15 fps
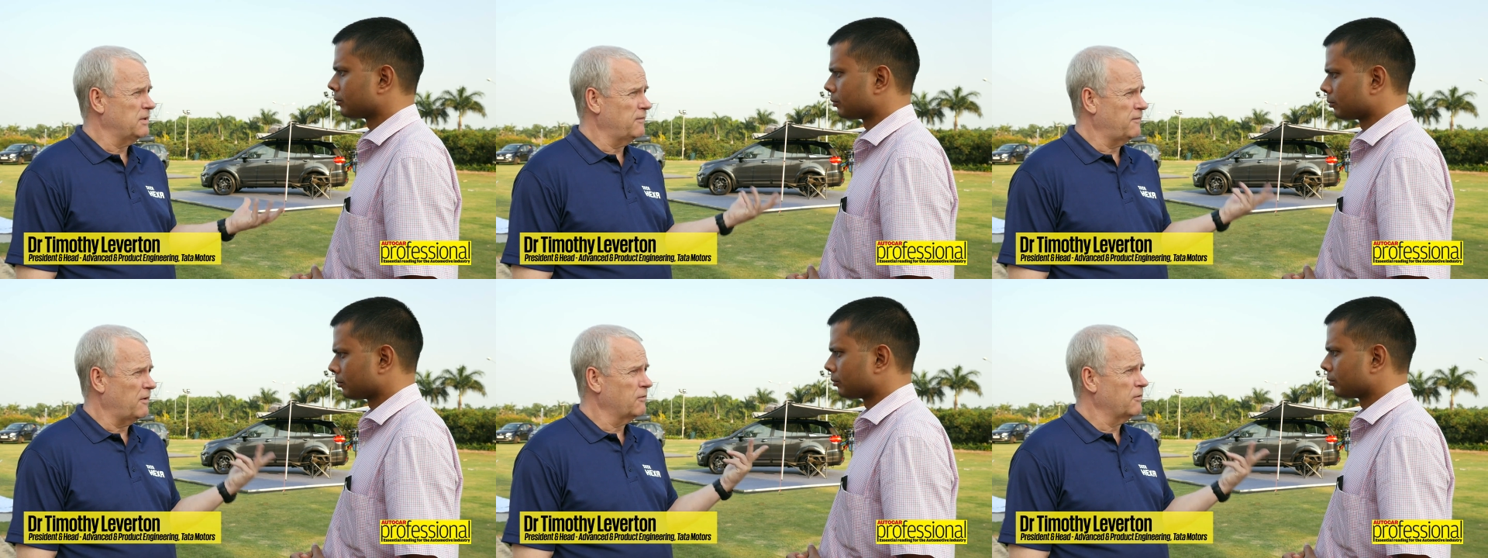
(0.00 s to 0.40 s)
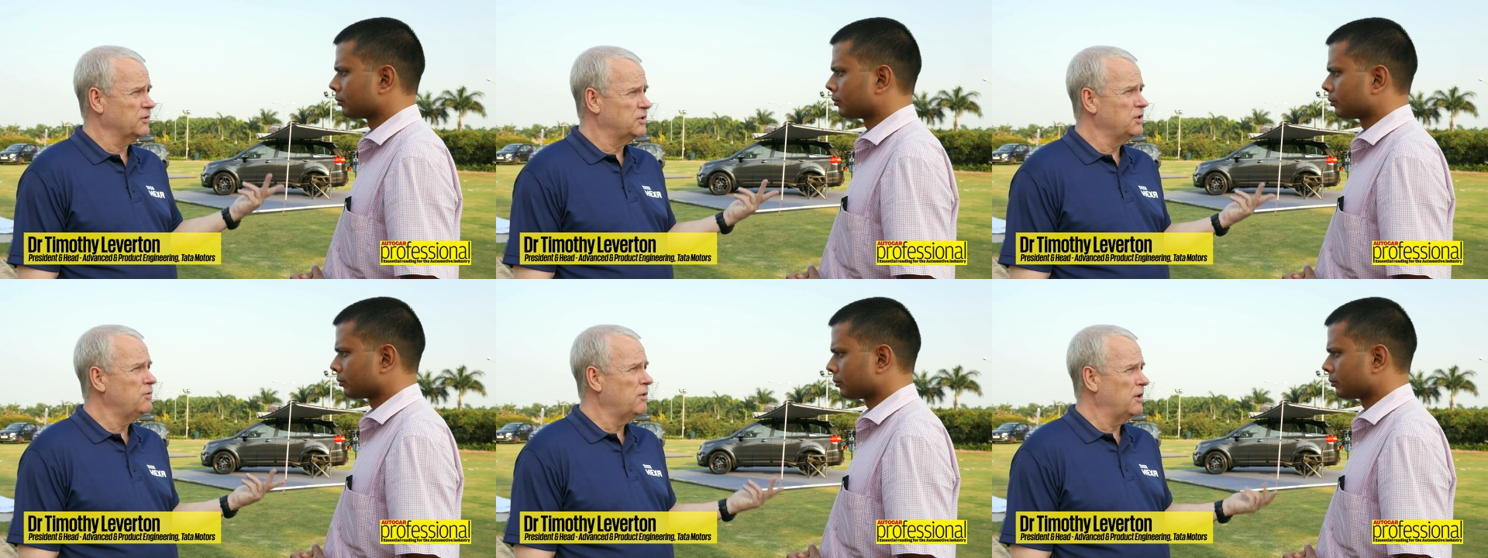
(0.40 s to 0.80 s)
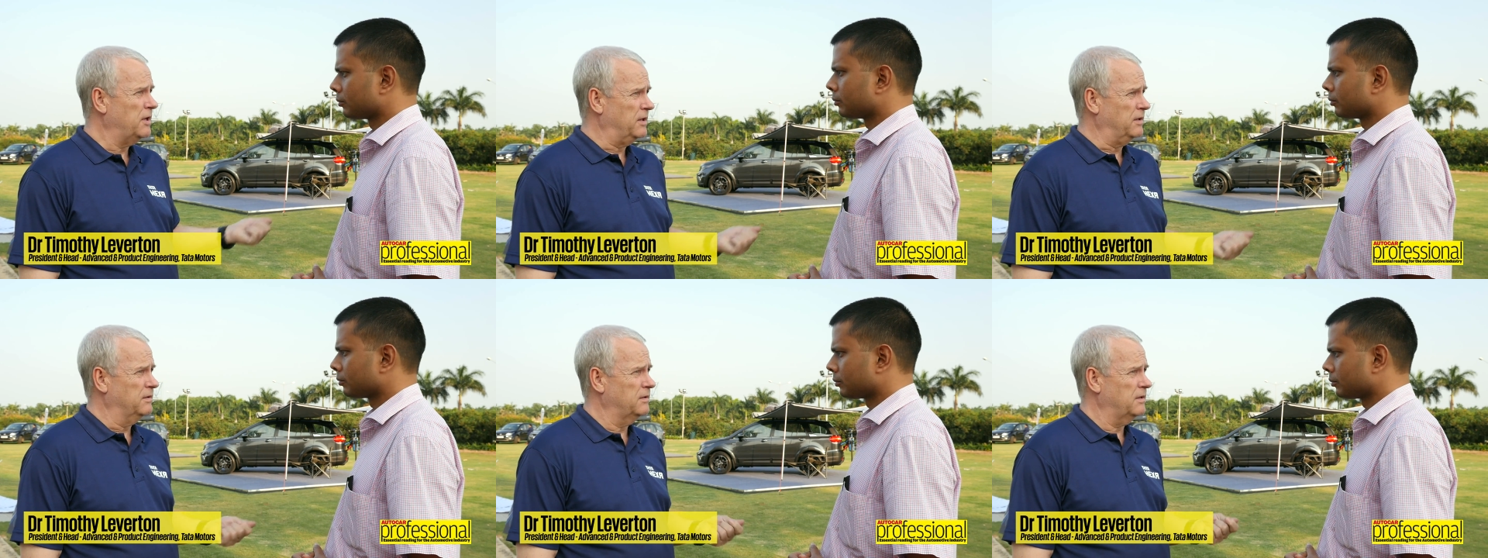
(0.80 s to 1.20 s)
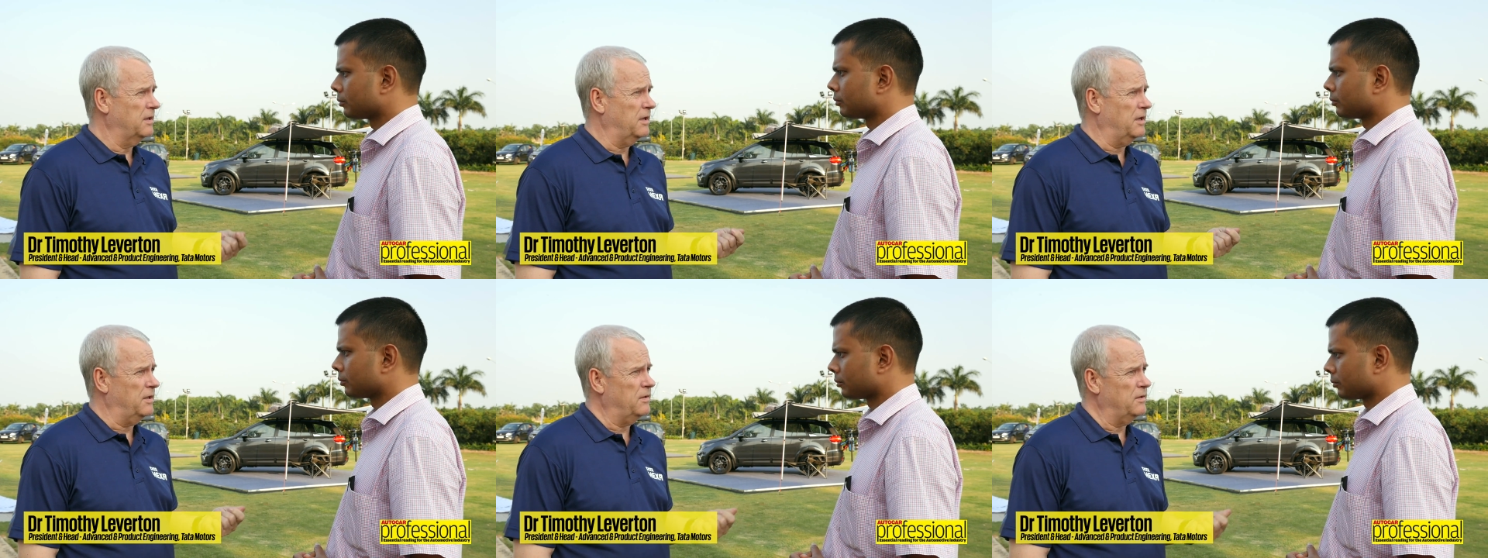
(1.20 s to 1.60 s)
Speaker 1: So in fact, I've got two running
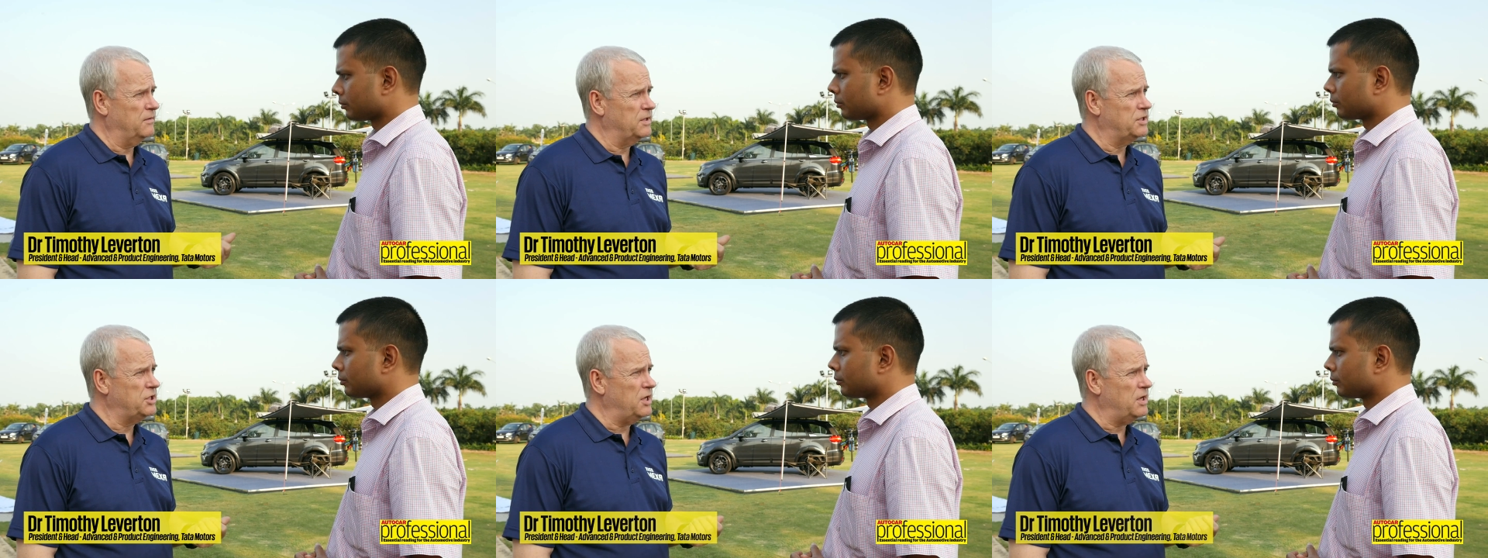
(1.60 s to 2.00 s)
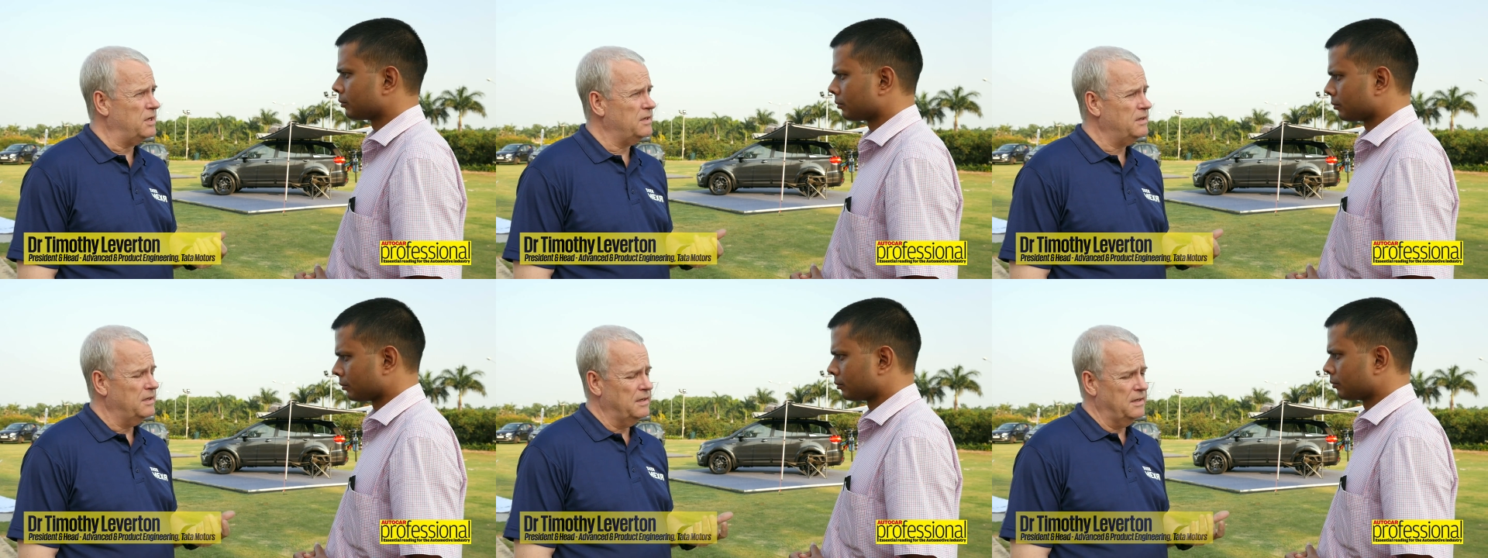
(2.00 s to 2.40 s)
uh, this year